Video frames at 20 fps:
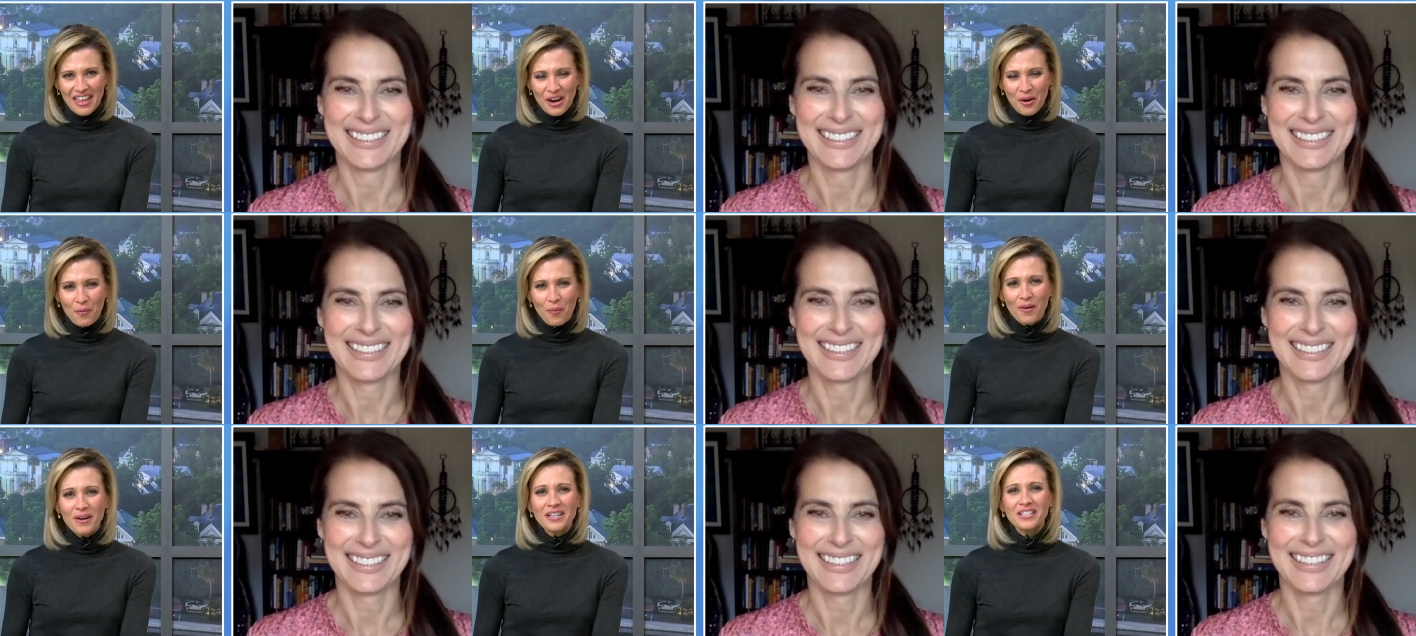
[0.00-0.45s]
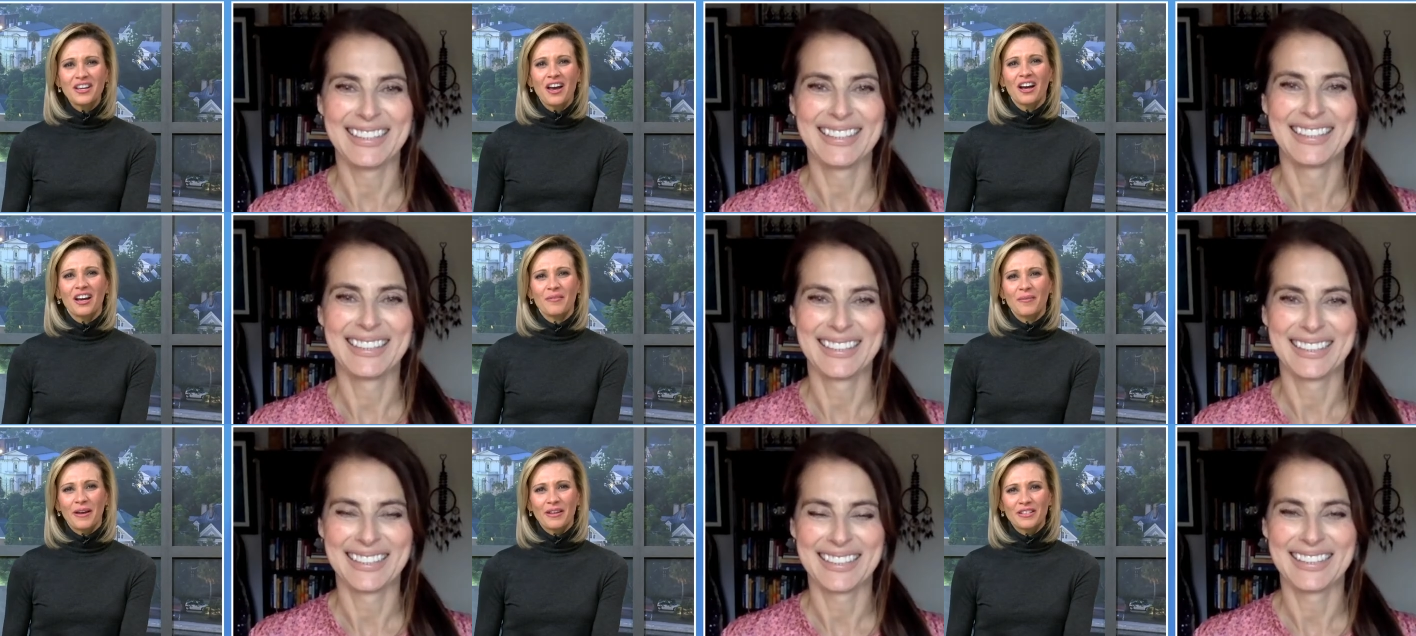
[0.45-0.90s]
Speaker 1: I want to
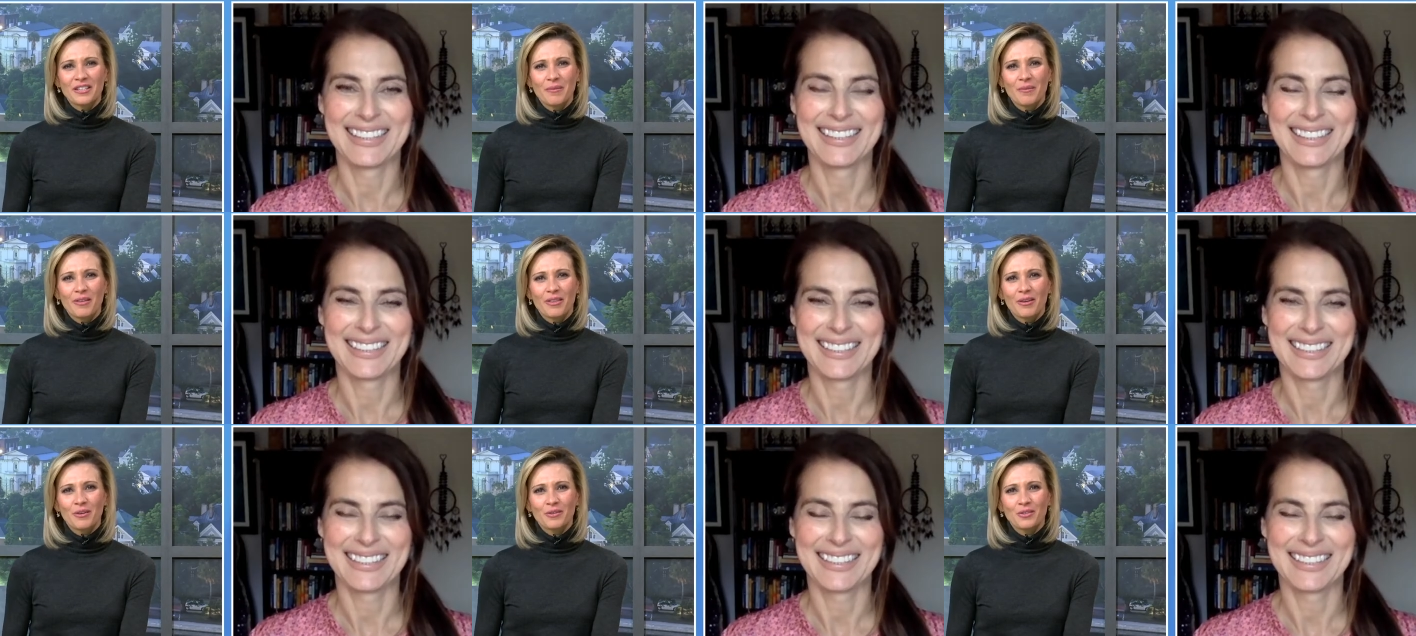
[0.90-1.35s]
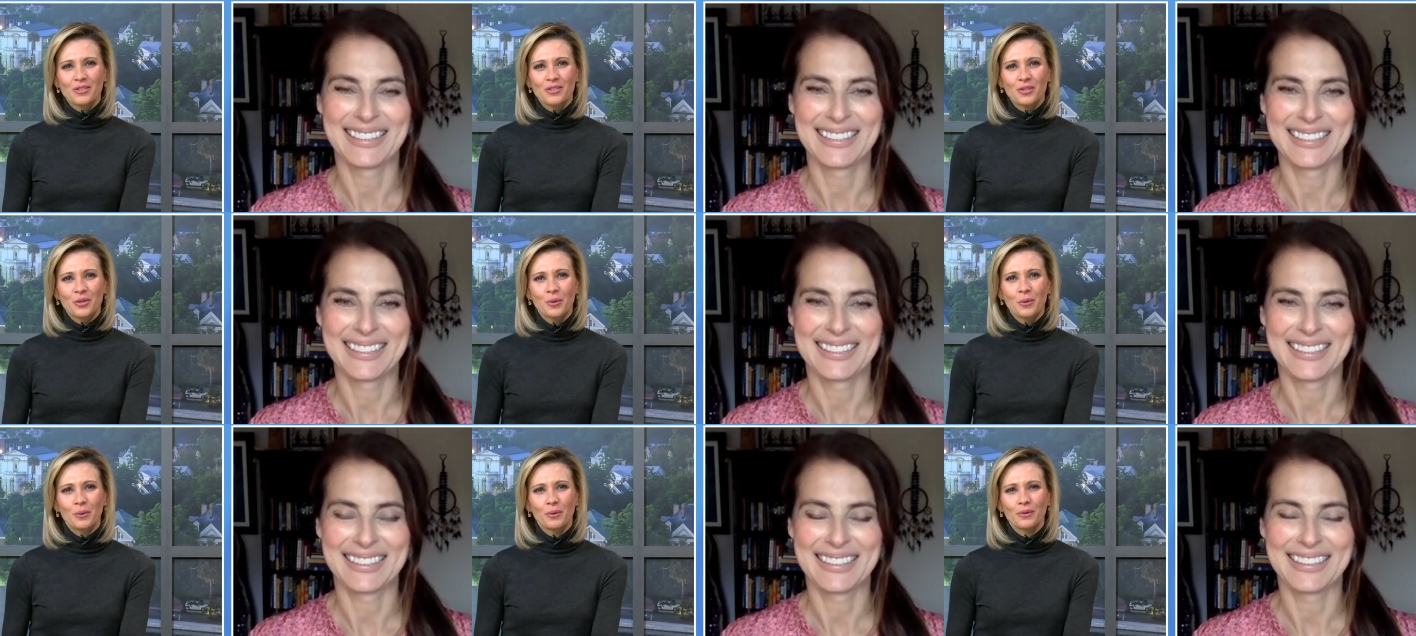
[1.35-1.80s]
talk about some of those
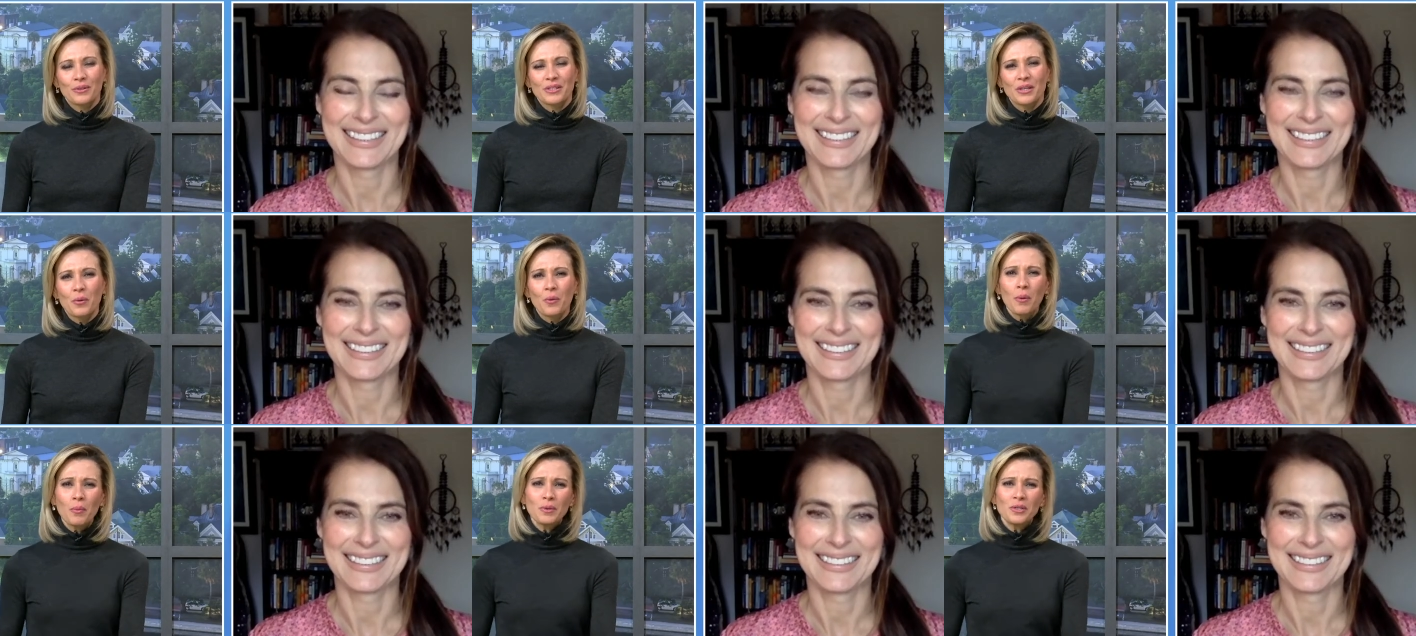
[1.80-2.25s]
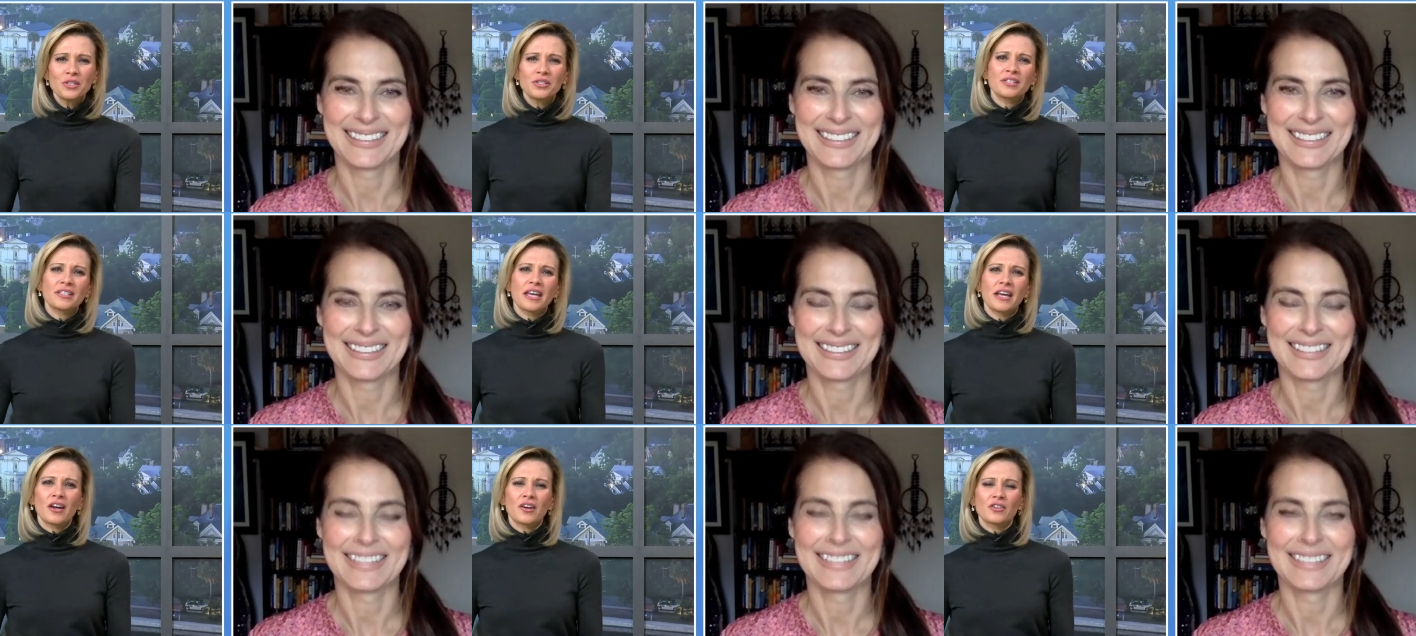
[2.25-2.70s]
tools. What would you
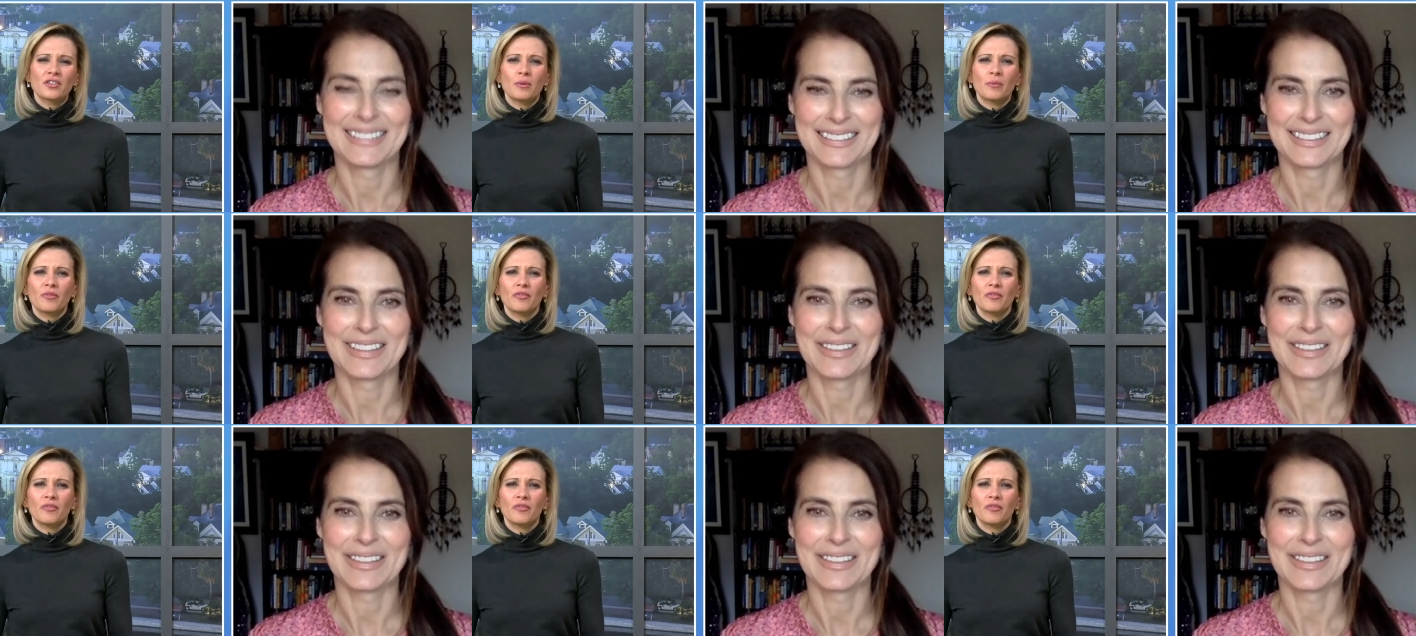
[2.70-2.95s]
say are some of